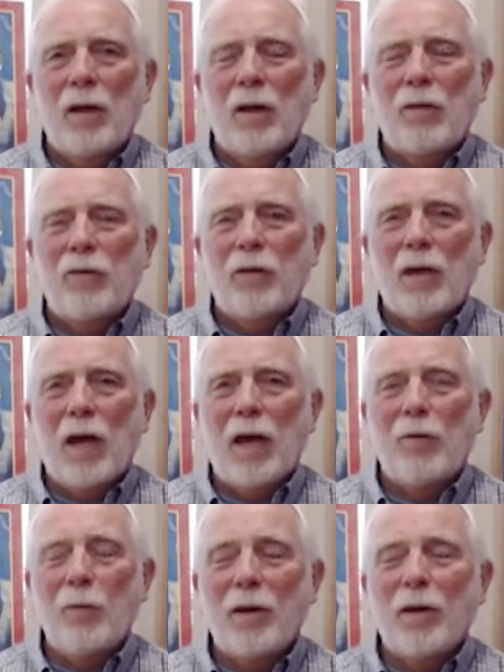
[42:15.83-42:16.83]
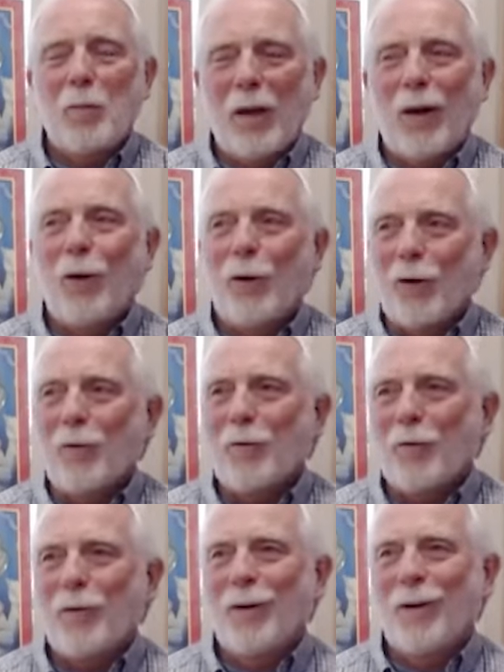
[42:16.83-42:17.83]
It's a cosmic
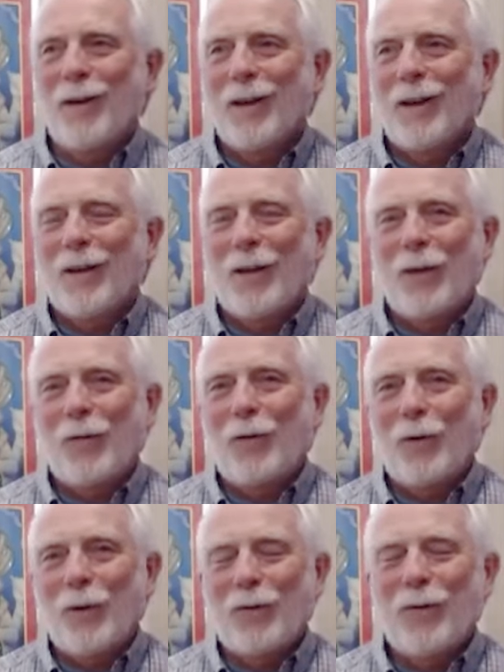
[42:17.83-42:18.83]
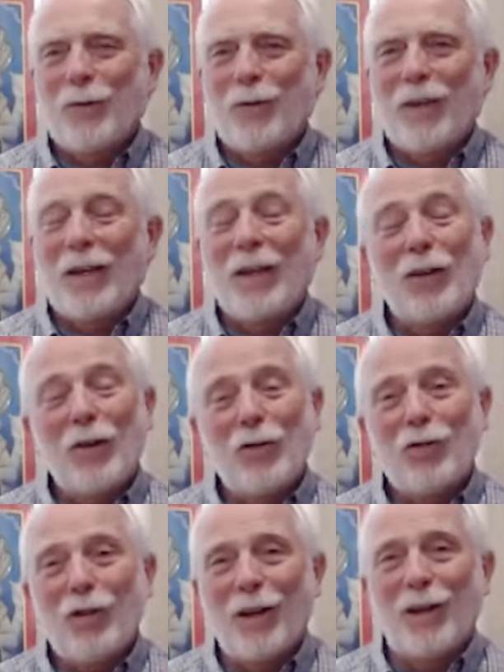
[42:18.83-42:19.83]
imperative that if you're an
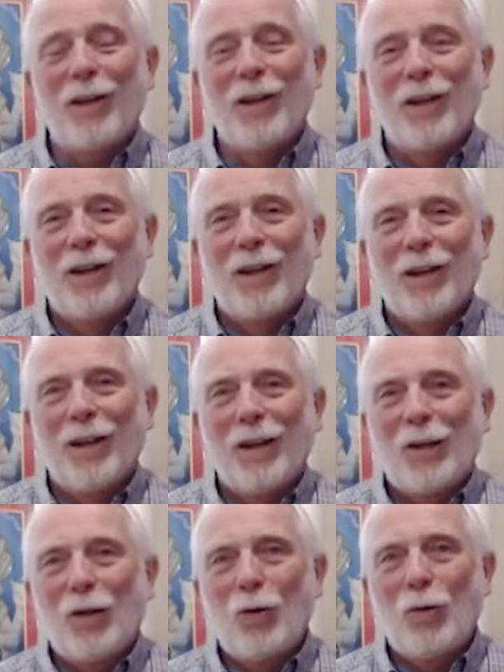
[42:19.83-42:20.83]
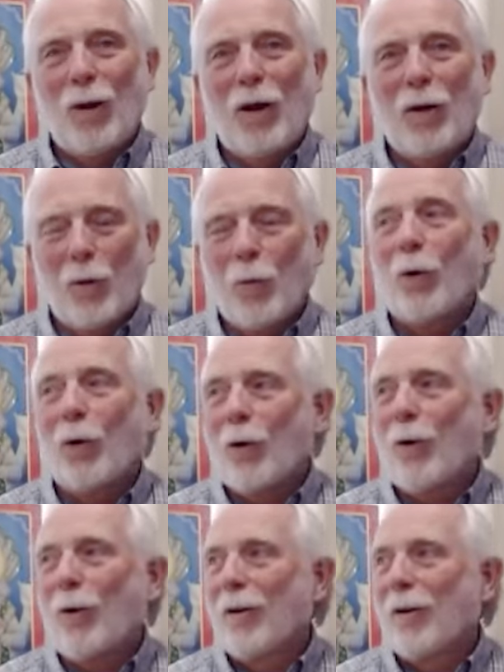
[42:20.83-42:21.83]
initiate, you are a
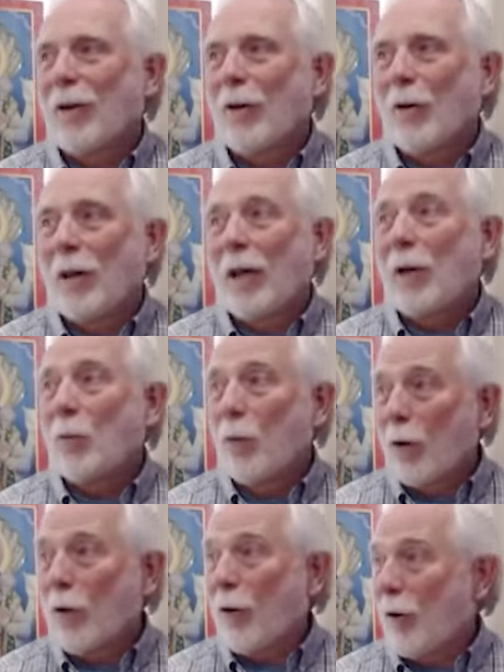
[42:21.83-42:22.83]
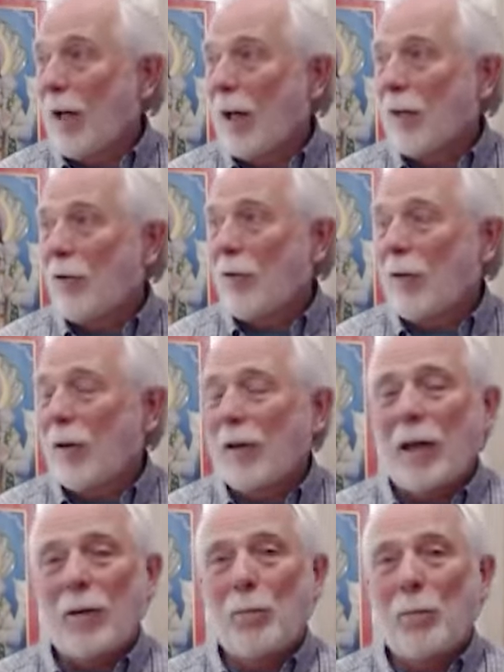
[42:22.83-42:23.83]
worker. You're a light worker, not just a
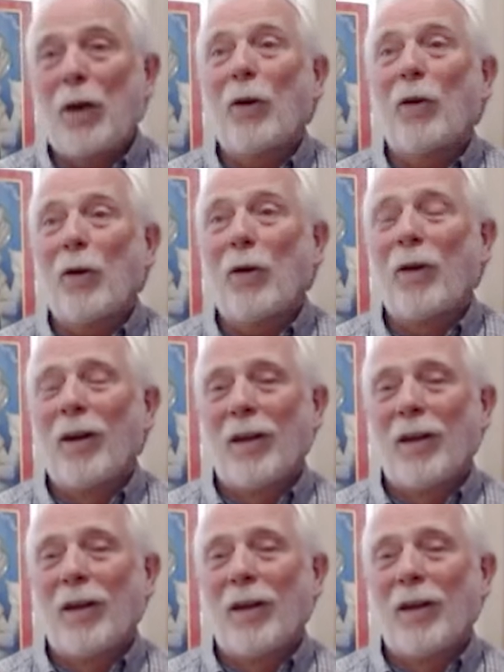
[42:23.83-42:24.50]
light bearer.